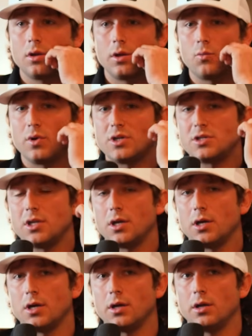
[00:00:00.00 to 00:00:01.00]
Which
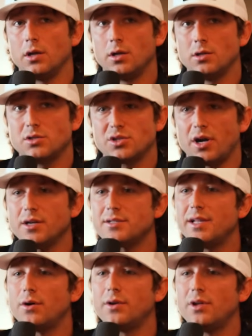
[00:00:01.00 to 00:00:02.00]
the
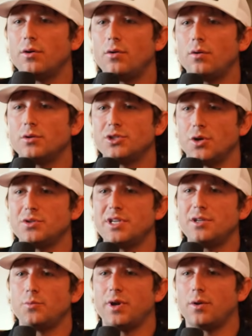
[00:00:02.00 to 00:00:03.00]
Scottsdale deal,
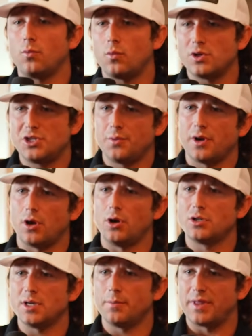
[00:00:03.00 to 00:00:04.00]
Josie win
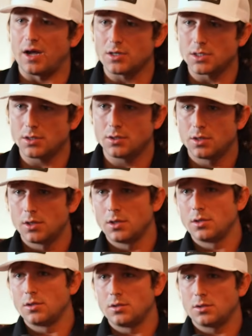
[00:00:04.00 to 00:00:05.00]
100-something thousand.
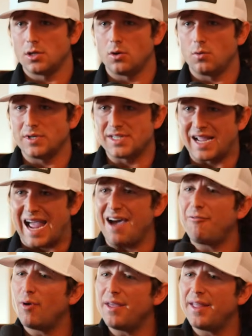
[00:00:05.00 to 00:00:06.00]
So is it
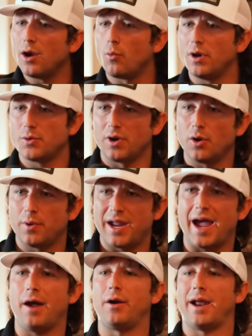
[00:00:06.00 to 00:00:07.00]
halfway there? Where are
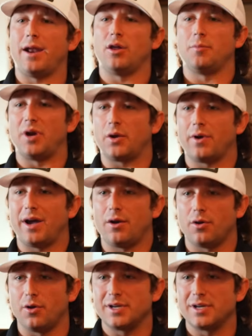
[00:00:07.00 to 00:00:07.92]
we at right now in the Breakaway? I don't know